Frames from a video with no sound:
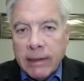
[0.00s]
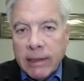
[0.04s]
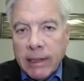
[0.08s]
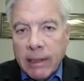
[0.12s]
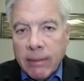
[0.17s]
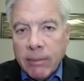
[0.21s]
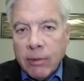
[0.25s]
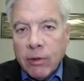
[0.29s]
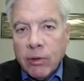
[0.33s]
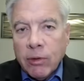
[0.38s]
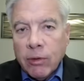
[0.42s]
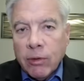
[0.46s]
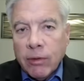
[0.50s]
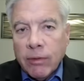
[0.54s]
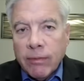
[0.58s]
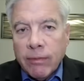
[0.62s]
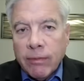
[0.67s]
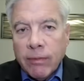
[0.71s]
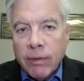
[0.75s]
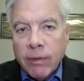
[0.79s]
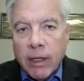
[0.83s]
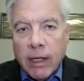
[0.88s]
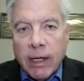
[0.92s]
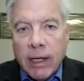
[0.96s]
seems to
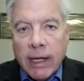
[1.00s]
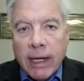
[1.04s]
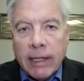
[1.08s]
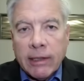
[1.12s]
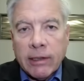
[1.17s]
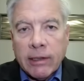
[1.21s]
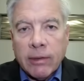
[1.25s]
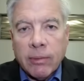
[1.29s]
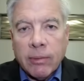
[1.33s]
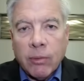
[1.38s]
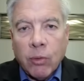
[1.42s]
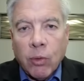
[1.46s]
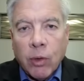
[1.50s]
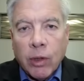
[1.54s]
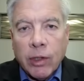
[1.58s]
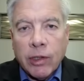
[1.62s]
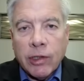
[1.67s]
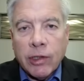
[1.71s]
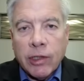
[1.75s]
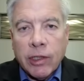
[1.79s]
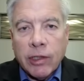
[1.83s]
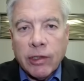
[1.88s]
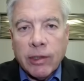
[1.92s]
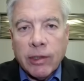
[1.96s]
have had some
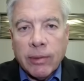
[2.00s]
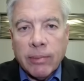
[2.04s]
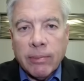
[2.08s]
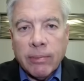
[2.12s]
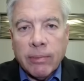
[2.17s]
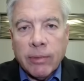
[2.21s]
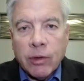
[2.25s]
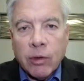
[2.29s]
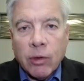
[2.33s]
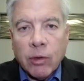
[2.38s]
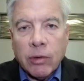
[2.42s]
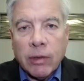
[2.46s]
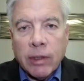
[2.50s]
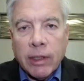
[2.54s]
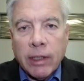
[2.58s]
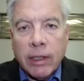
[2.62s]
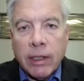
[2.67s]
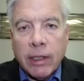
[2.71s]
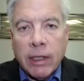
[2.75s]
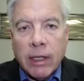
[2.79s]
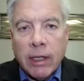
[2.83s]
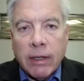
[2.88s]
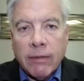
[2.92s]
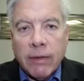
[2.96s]
criticism,
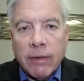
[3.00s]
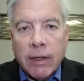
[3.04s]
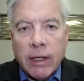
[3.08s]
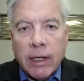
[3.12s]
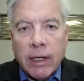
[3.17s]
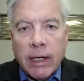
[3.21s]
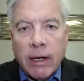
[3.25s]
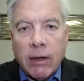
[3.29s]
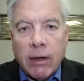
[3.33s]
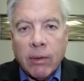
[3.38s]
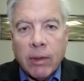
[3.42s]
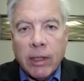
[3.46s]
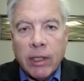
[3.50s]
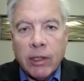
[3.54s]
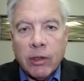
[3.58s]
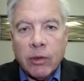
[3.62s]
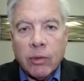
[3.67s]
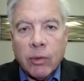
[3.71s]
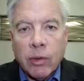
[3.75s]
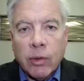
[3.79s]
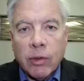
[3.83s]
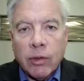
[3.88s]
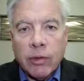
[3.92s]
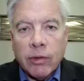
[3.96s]
certainly, of how
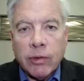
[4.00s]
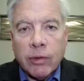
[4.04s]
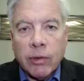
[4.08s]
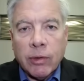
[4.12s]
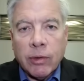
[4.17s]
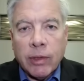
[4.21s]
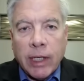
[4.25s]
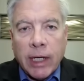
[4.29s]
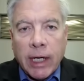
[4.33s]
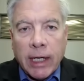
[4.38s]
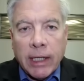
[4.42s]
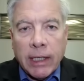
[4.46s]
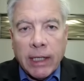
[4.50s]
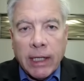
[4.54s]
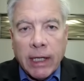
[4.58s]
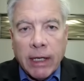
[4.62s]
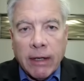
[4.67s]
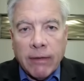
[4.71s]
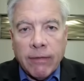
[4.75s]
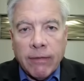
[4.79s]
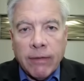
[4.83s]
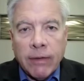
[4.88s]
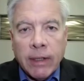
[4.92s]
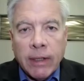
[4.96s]
Israel's or the
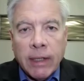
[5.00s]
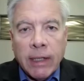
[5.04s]
IDF